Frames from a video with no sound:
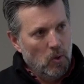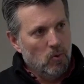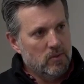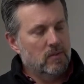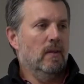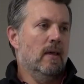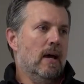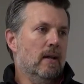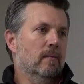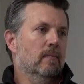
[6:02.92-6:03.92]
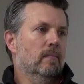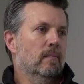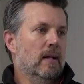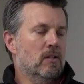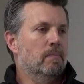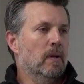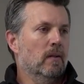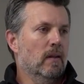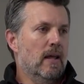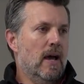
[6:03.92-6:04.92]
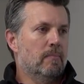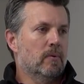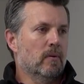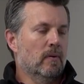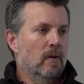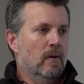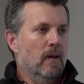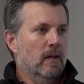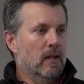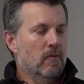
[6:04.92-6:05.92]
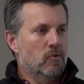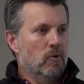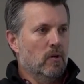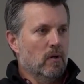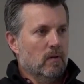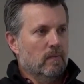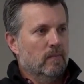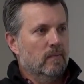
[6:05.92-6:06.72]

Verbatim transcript: bolts to that that spindle adapter and gives you your